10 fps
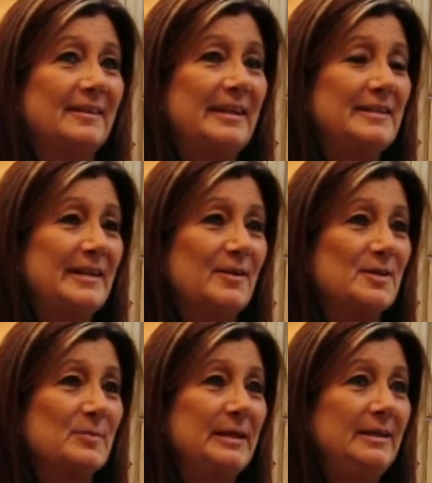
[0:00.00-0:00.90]
he
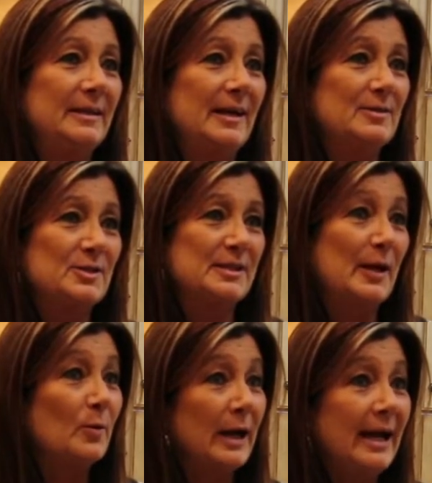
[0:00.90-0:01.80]
tells me, and I'll just
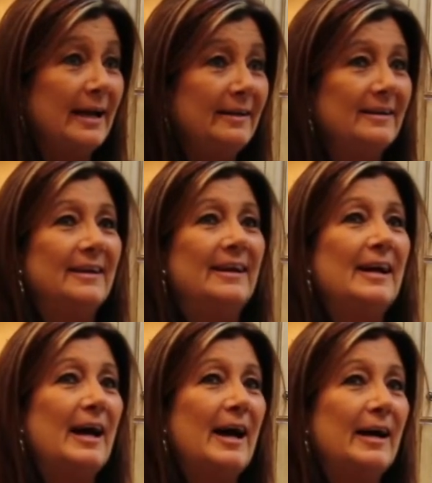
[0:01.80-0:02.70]
say okay.
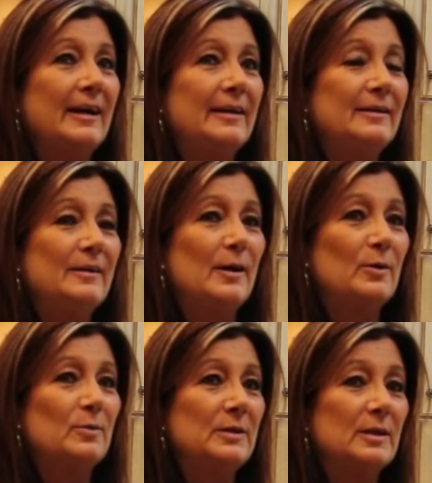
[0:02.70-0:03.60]
I
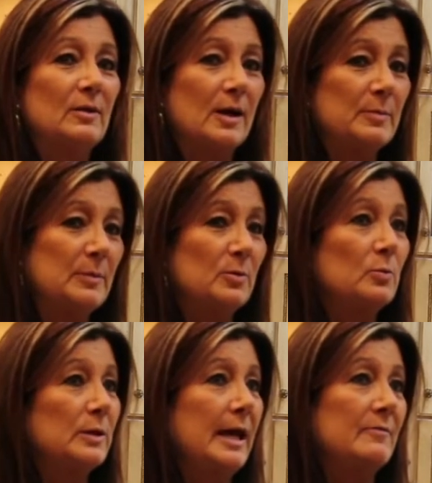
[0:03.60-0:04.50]
know that a lot of
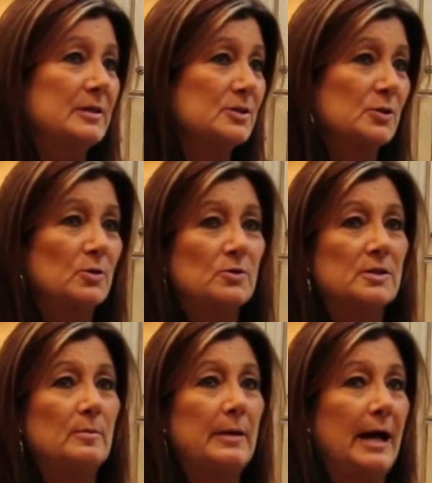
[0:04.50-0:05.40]
people would have
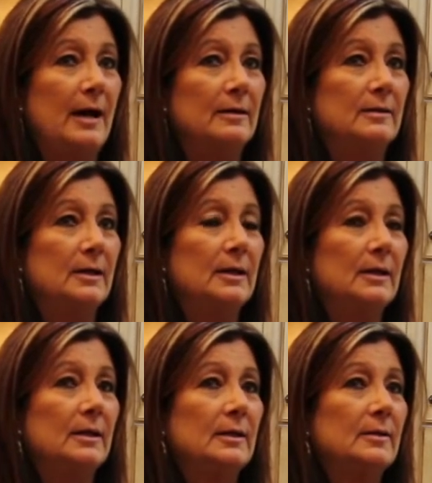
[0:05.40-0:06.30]
concerns about
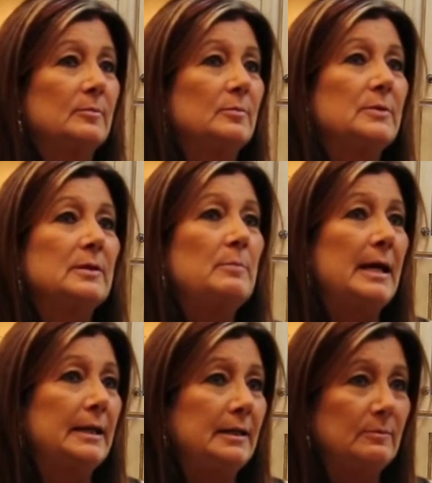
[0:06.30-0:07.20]
the
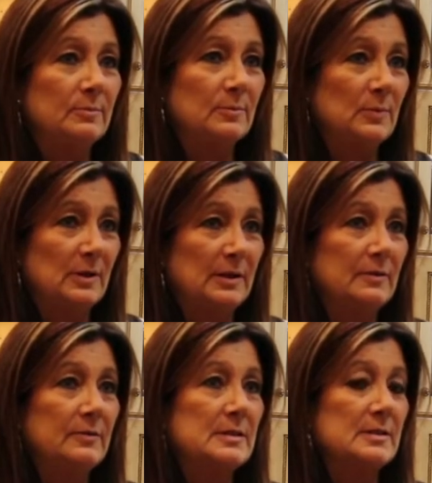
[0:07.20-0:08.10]
money,
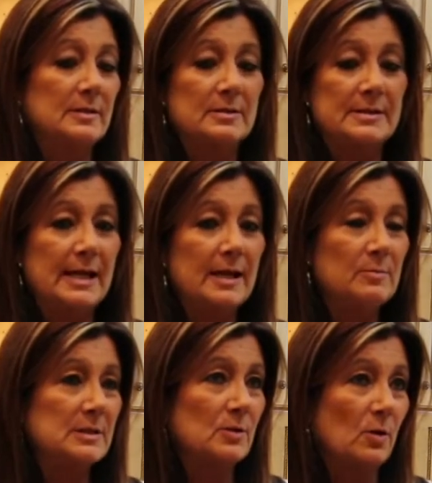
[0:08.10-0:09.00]
if it's the
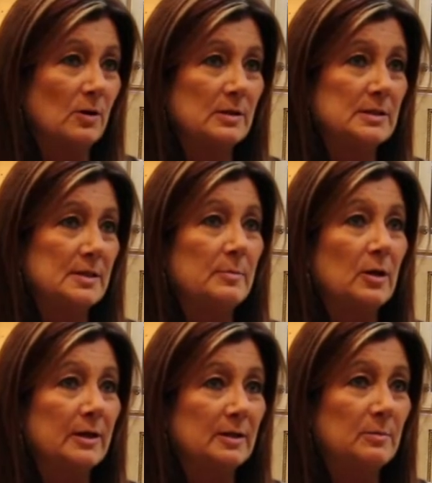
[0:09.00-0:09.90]
same as as
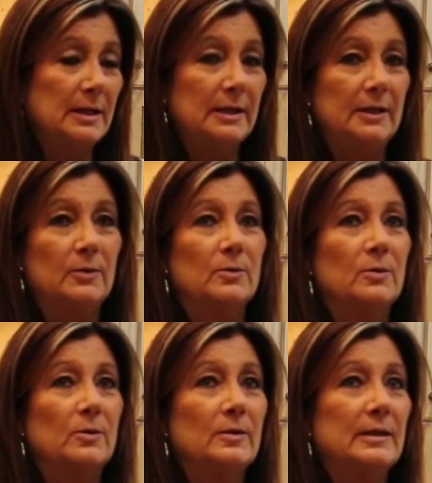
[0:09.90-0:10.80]
American money,
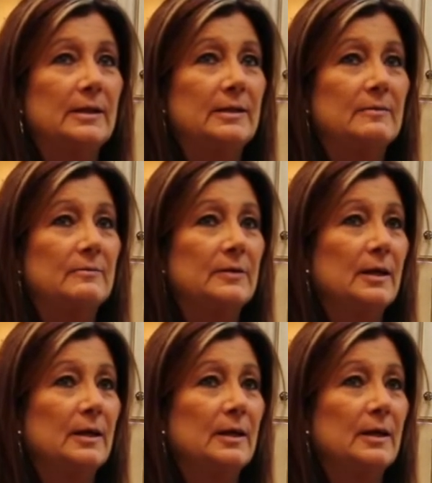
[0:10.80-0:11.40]
or if